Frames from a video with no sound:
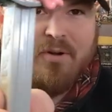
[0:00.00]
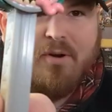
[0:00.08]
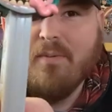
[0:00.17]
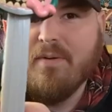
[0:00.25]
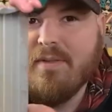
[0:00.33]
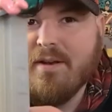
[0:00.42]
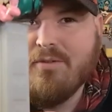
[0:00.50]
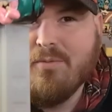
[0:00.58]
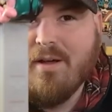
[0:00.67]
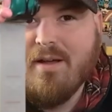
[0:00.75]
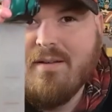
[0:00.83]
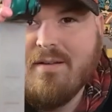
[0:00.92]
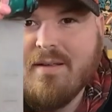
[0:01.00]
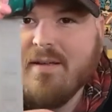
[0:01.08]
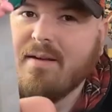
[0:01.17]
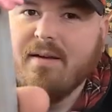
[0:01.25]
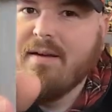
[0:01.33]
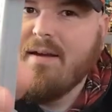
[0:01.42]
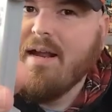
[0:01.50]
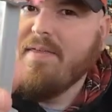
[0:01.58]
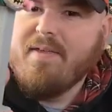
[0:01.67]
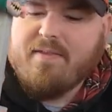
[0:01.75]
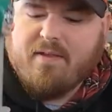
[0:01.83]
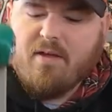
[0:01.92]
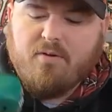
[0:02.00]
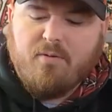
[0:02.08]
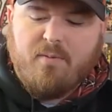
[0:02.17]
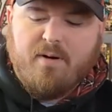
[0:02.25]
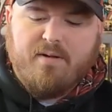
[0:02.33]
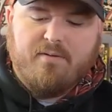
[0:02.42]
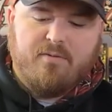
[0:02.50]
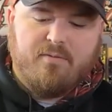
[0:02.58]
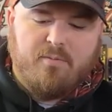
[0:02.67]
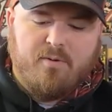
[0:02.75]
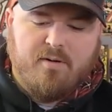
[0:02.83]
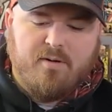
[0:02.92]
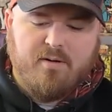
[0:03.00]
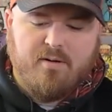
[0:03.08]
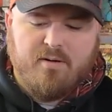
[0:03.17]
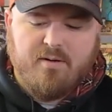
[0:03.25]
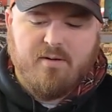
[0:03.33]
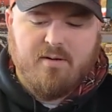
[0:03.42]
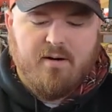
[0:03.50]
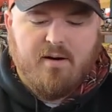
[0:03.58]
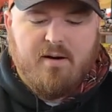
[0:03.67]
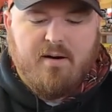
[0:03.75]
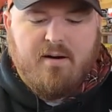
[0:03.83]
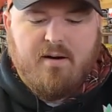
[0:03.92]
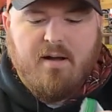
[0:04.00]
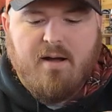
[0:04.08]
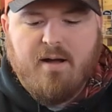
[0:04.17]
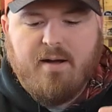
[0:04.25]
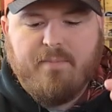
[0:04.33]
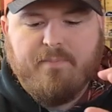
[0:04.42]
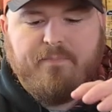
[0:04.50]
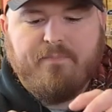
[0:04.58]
to go with it as well. I think the other ones were, the